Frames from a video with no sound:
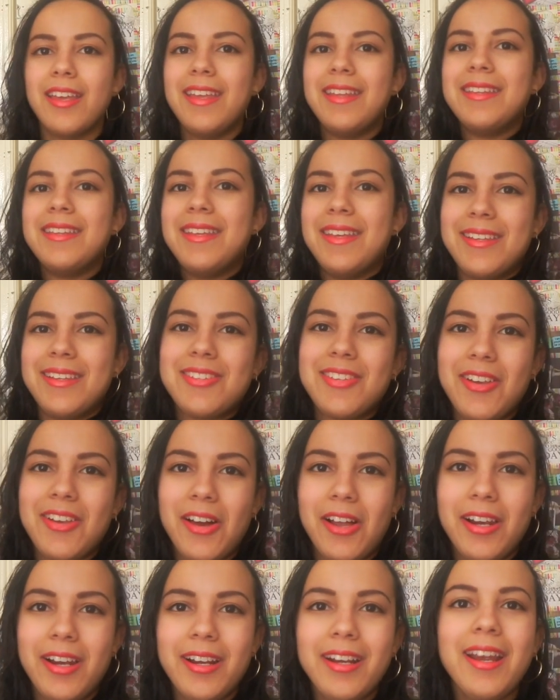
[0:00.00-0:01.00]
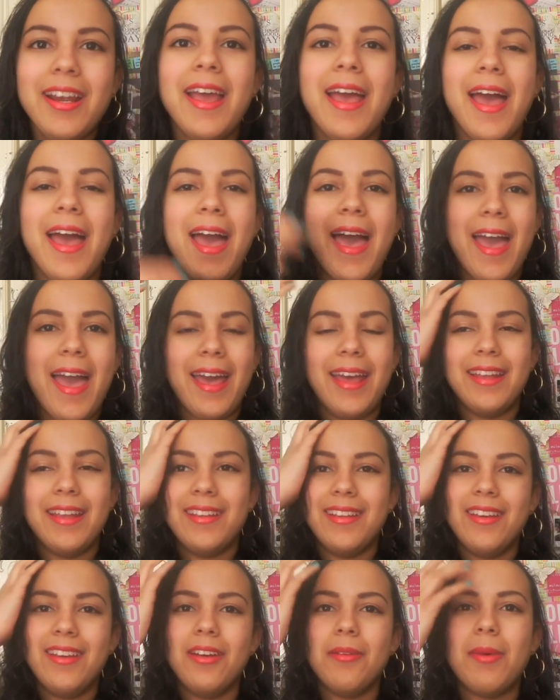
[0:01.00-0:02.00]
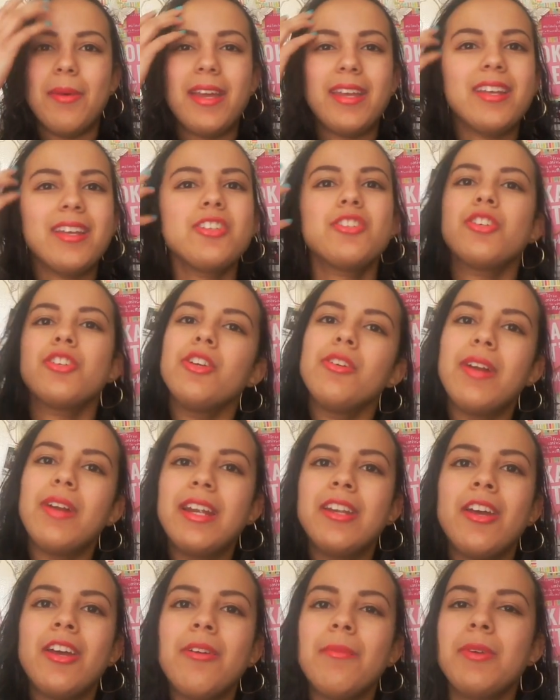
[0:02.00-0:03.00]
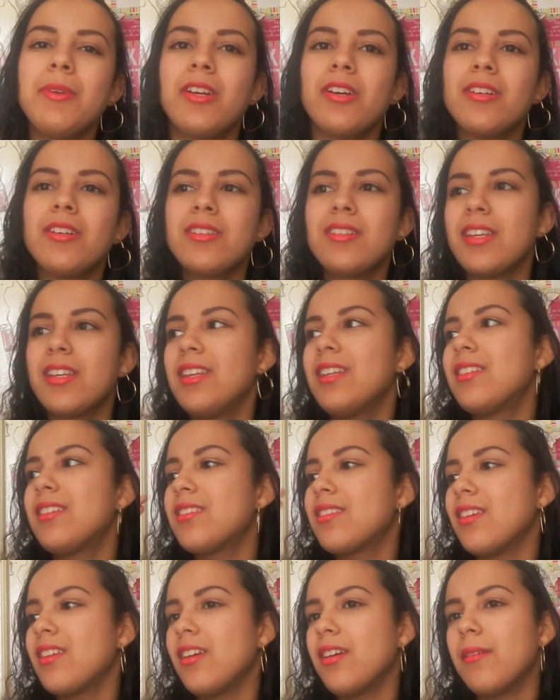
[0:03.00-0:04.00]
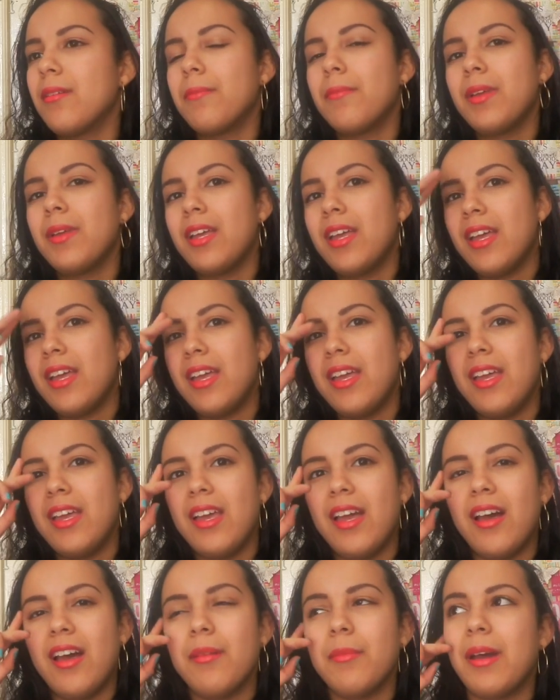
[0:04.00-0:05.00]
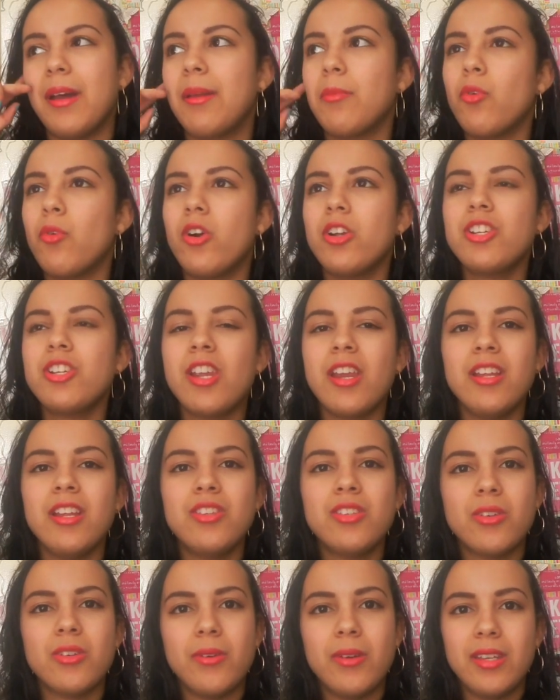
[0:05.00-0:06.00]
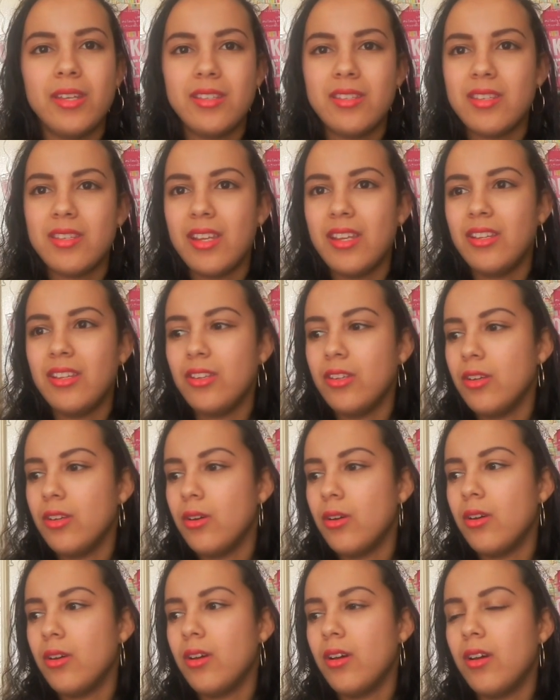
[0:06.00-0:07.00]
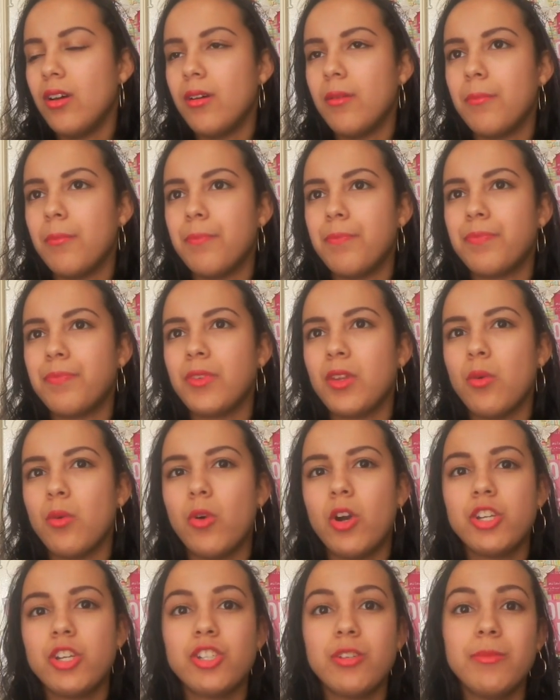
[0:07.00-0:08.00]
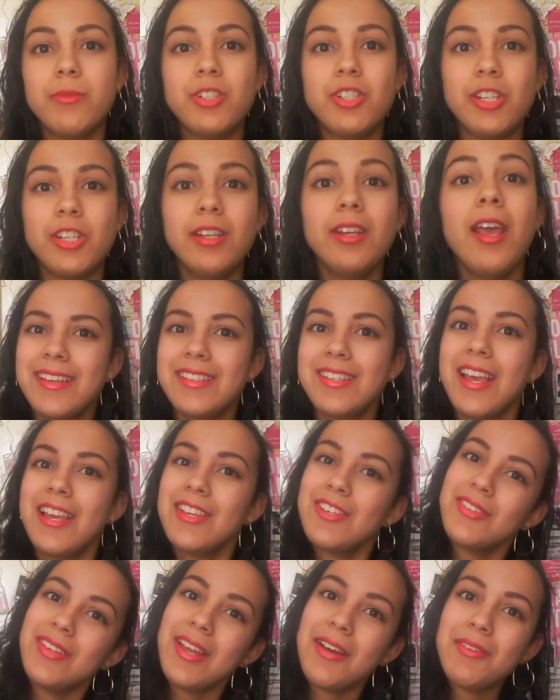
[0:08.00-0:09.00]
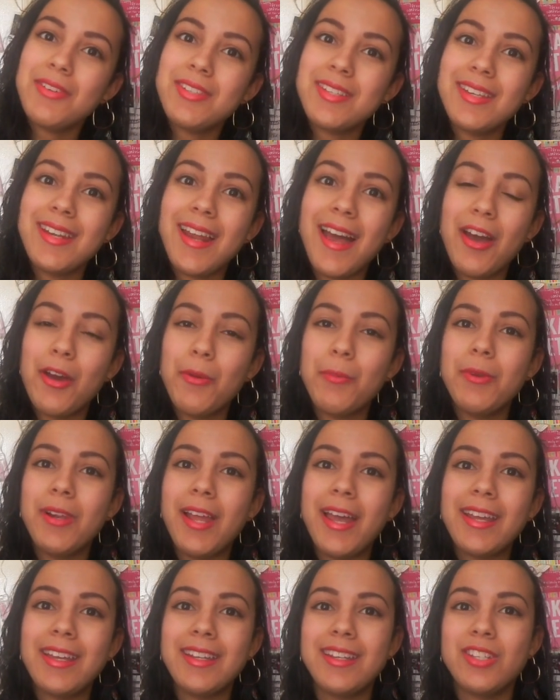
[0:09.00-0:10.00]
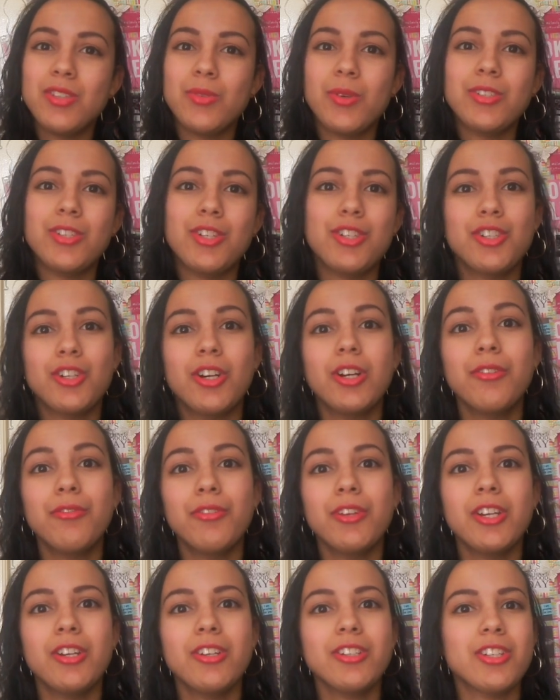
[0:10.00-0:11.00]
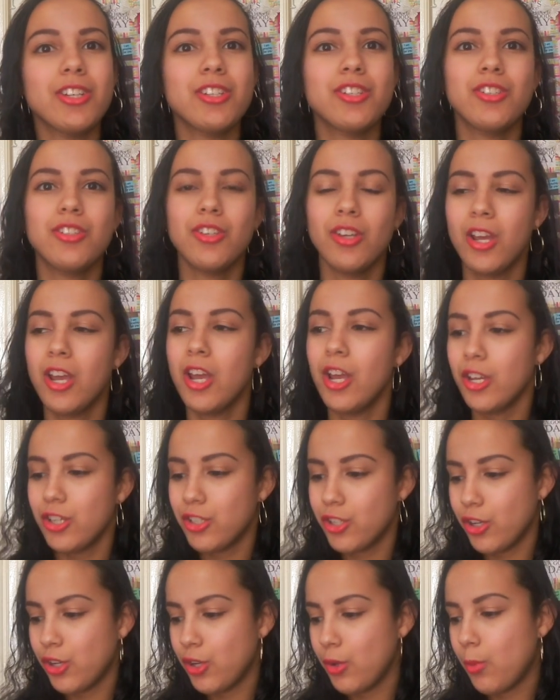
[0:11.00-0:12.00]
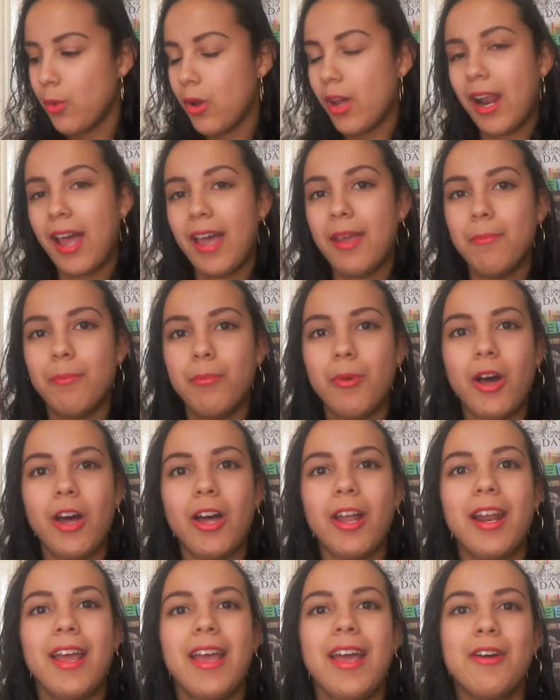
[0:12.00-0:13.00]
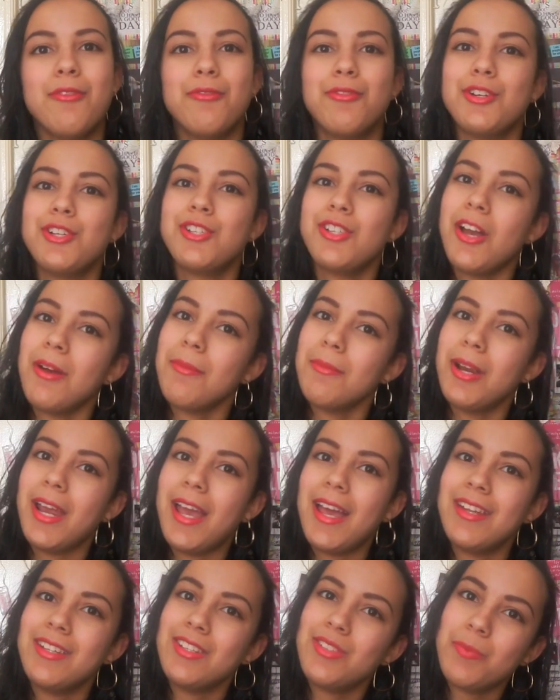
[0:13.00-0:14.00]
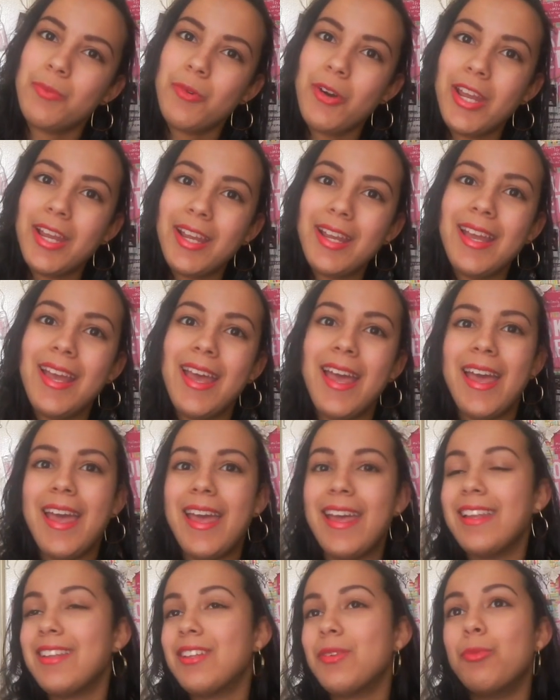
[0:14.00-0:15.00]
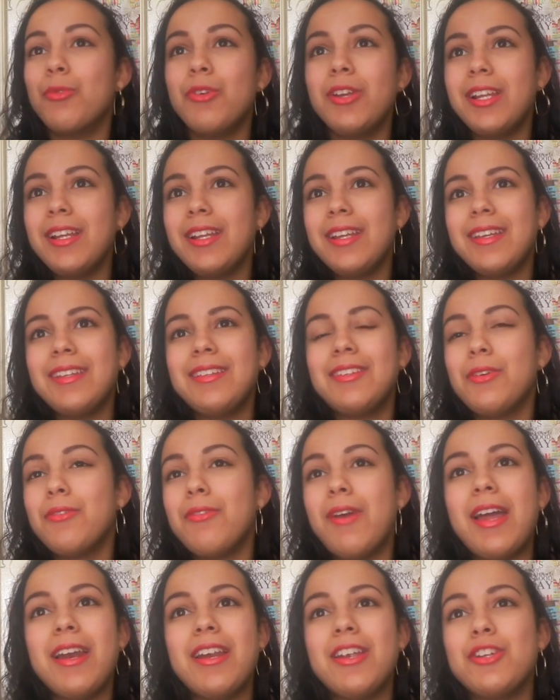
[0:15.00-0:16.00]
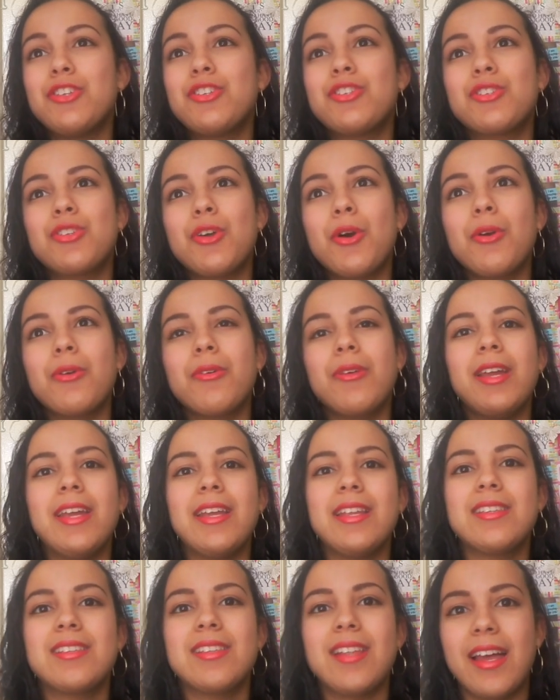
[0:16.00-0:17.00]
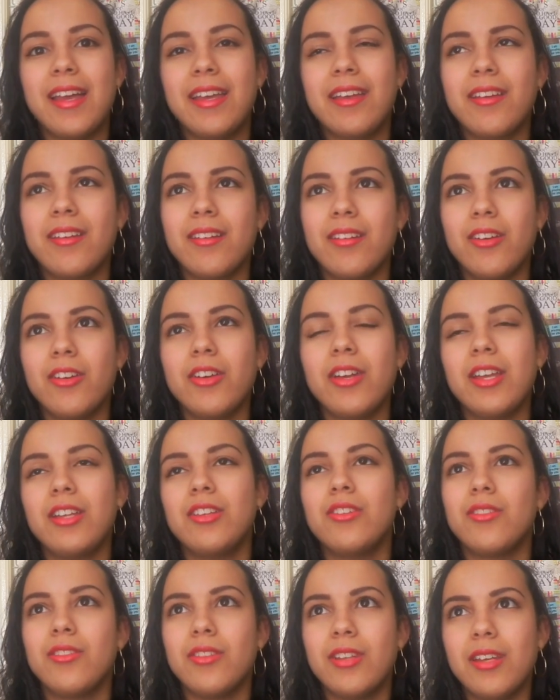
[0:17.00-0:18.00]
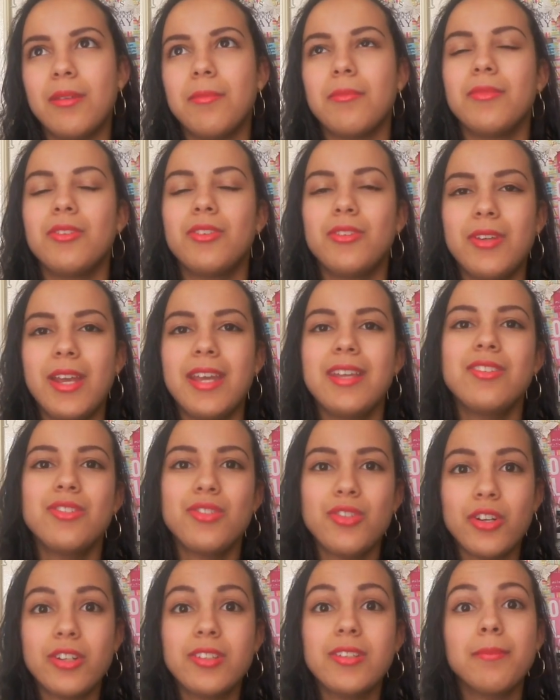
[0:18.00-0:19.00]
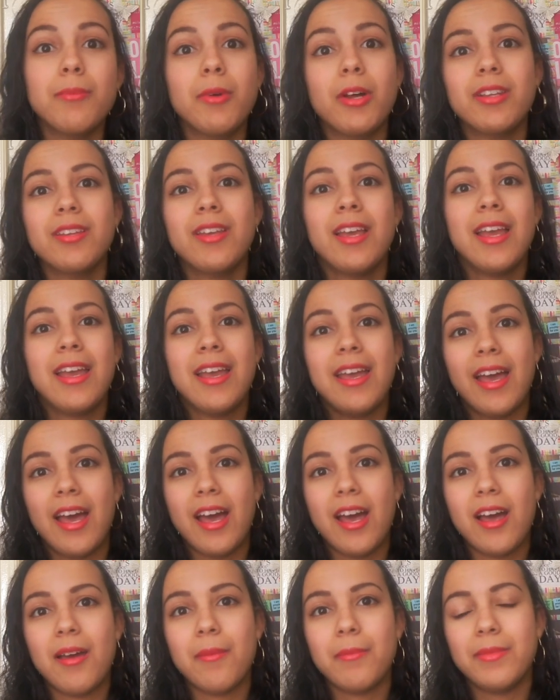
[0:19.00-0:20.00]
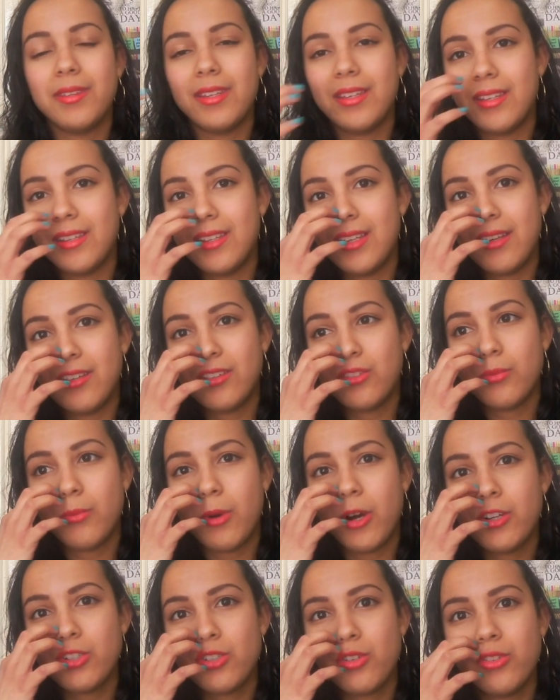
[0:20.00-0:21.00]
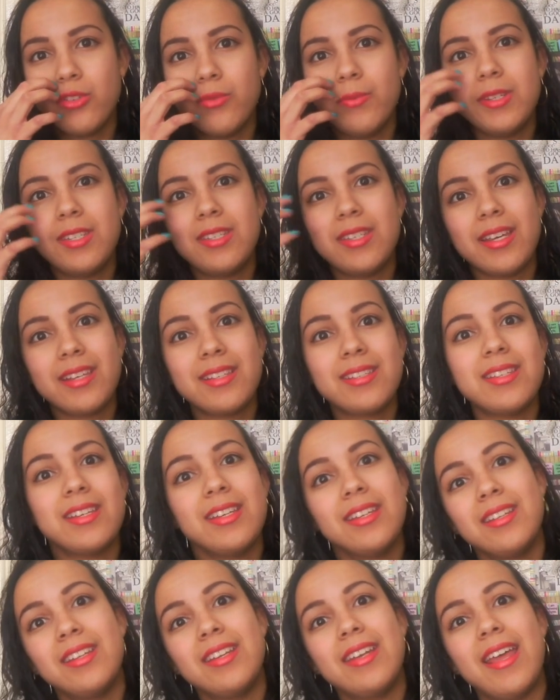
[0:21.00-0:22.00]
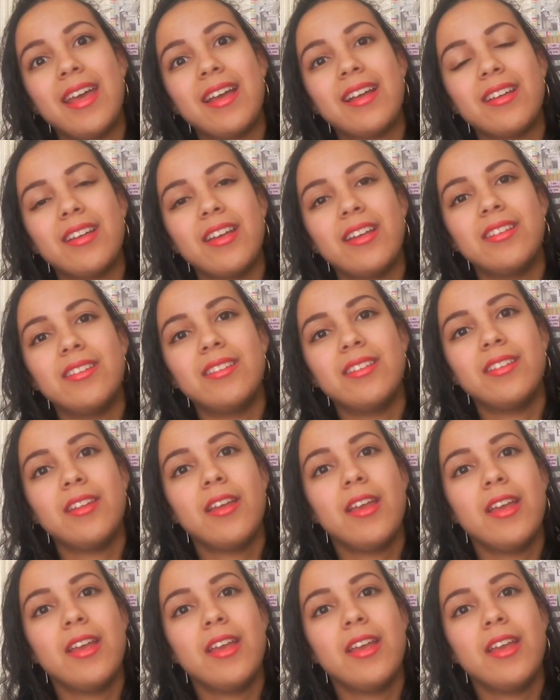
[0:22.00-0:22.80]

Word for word: in this color and um, I can show you right now because it's um, I'm, I'm washing it so it's in the um, washing machine. So that was it. I hope you like it. This was a short video just to show you what I bought for summer and spring. It really, the weather is so great. It's like, okay, um, today is 13, but um, tomorrow is going to be 16, the next, and